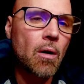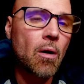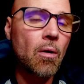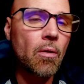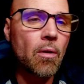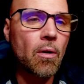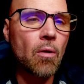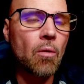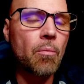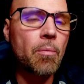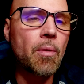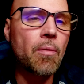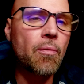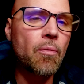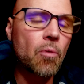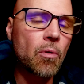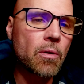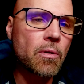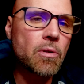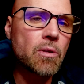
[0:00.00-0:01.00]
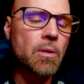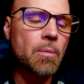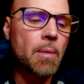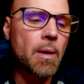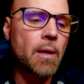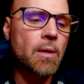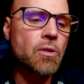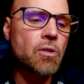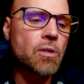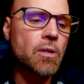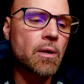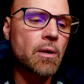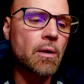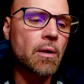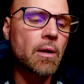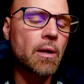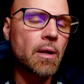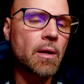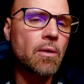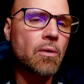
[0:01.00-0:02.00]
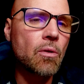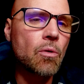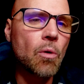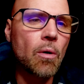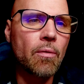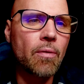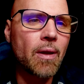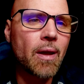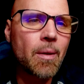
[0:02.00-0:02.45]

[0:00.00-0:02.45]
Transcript: Although before his dementia, he knew of